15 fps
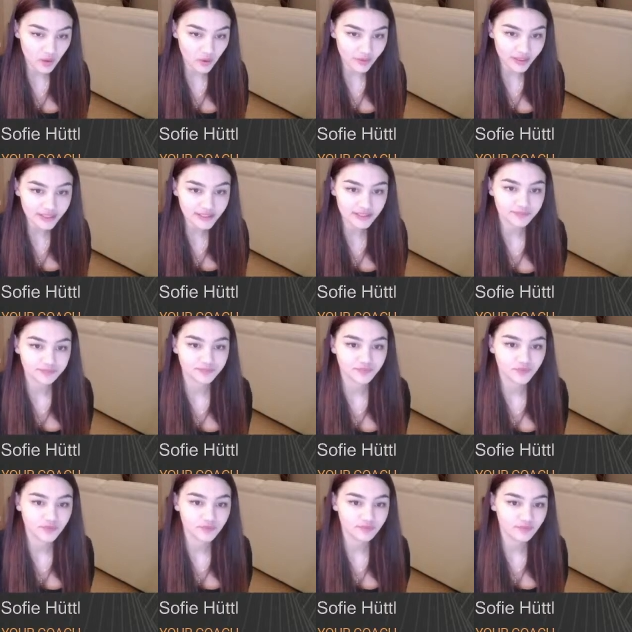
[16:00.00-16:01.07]
All right,
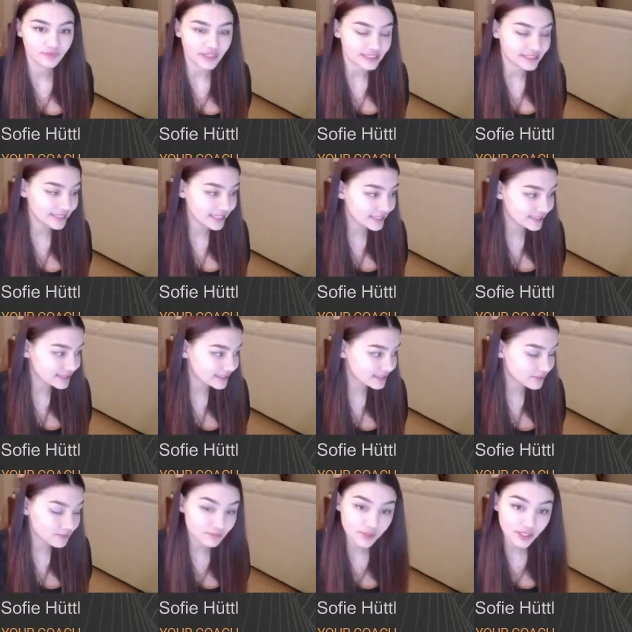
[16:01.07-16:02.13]
knight takes,
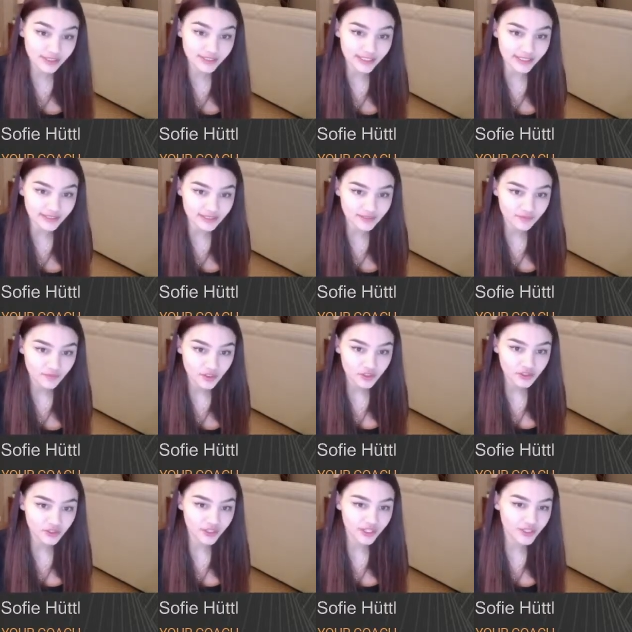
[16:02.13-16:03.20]
pawn takes.
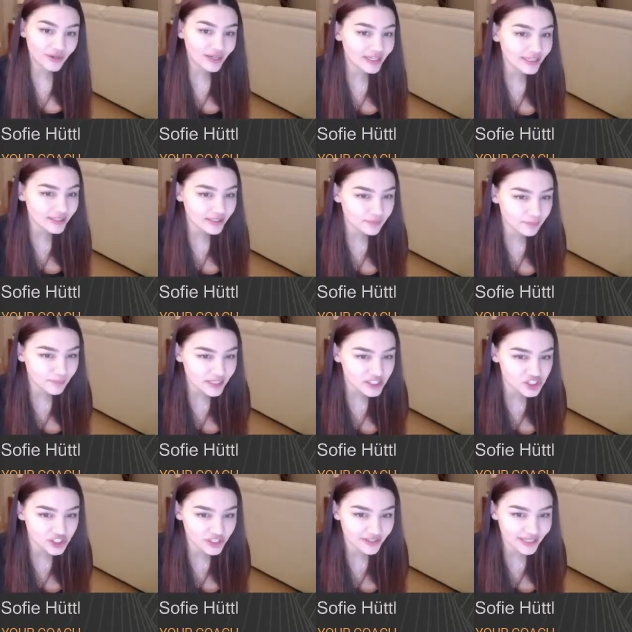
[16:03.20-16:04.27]
So here I
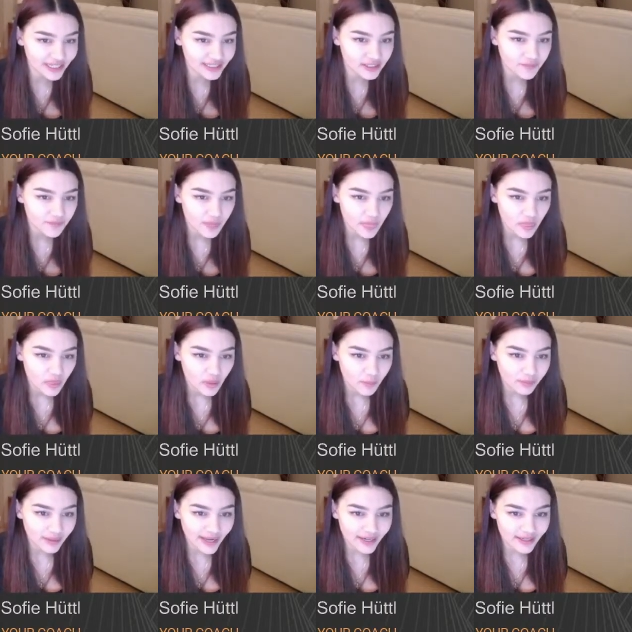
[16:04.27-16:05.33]
mentioned that
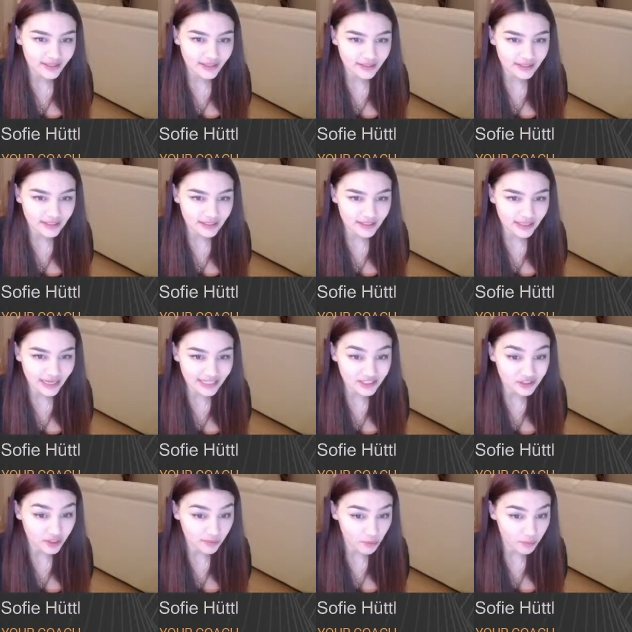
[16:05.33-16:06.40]
black has a
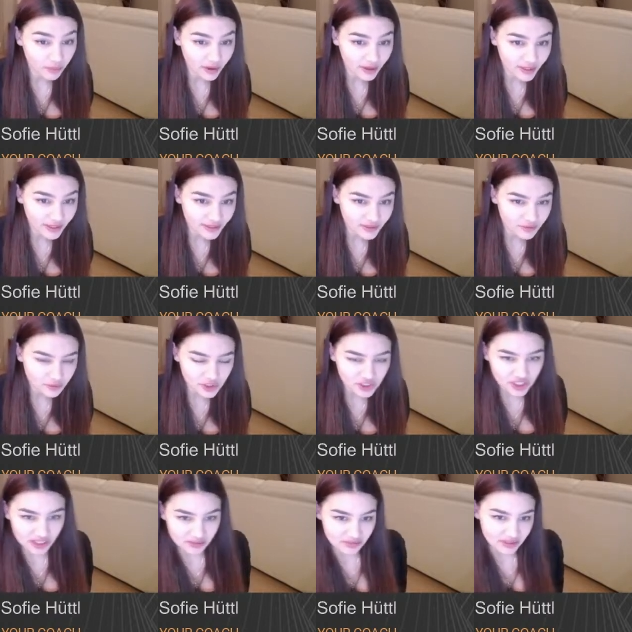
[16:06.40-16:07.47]
double pawn, which
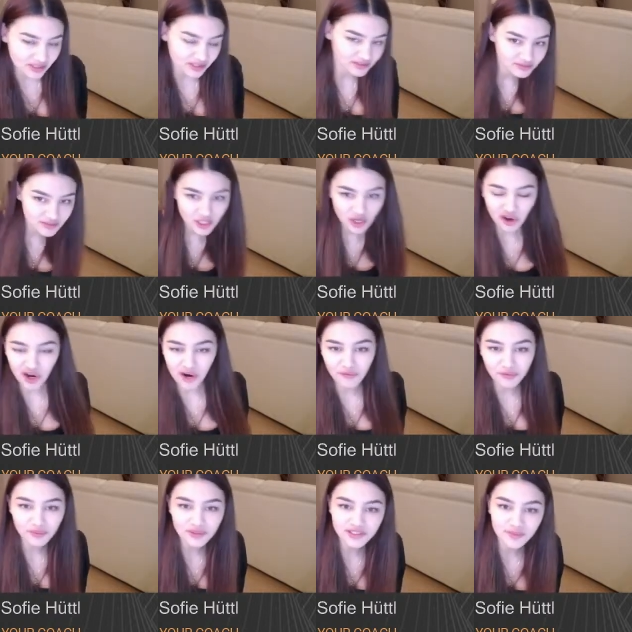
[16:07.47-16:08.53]
can be
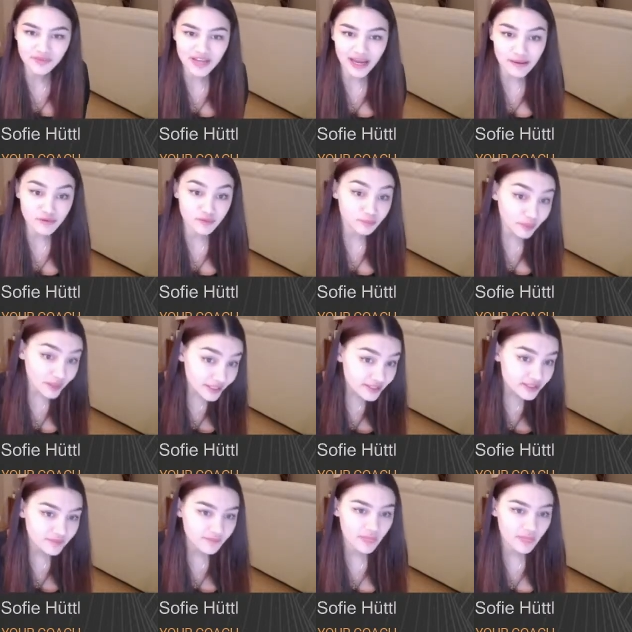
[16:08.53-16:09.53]
uncomfortable sometimes, but